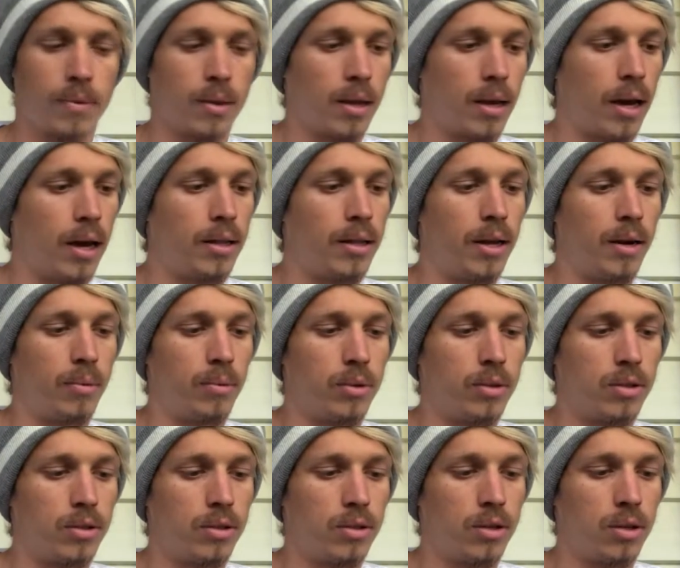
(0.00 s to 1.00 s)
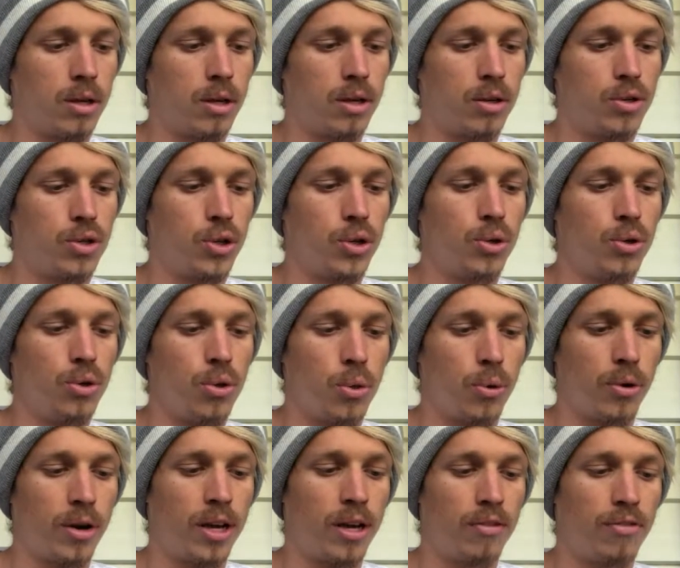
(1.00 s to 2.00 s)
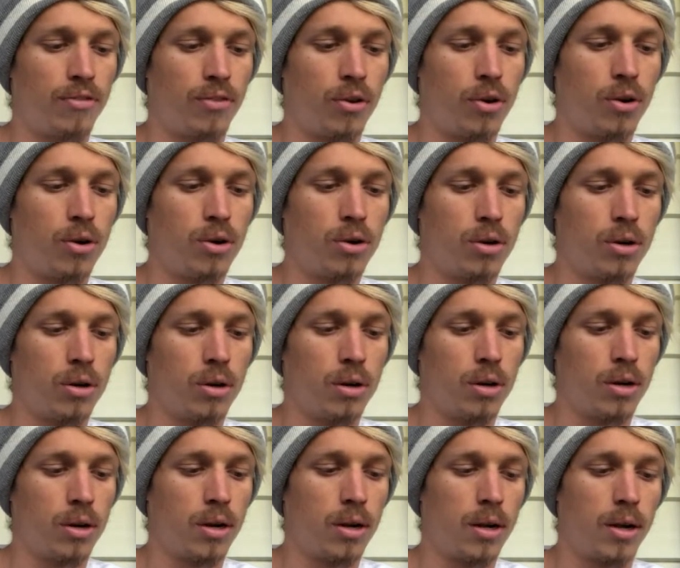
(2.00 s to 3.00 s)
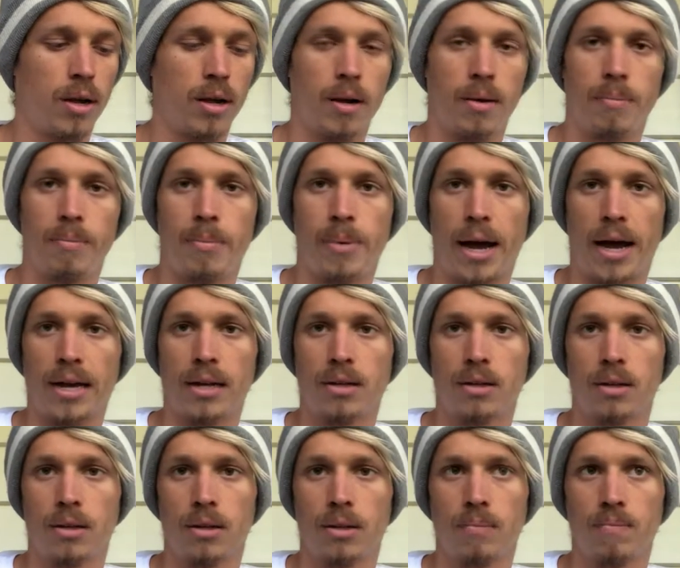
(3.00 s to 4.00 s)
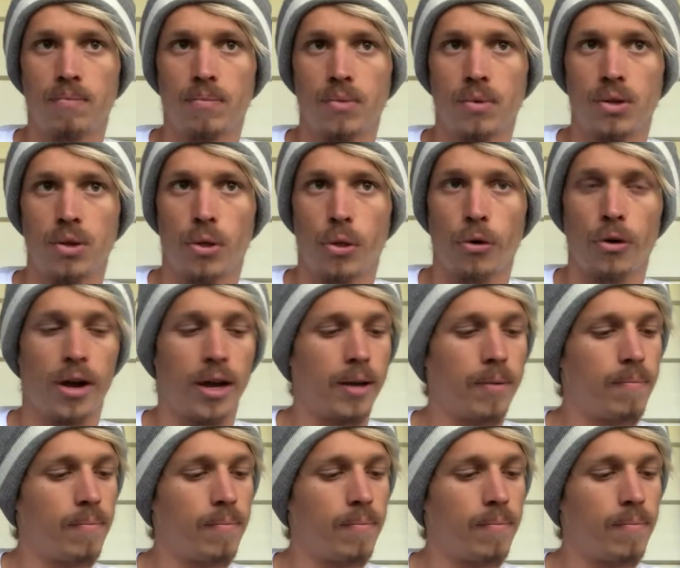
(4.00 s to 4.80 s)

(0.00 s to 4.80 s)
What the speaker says: and then it was 2, 3, 4, back to 3.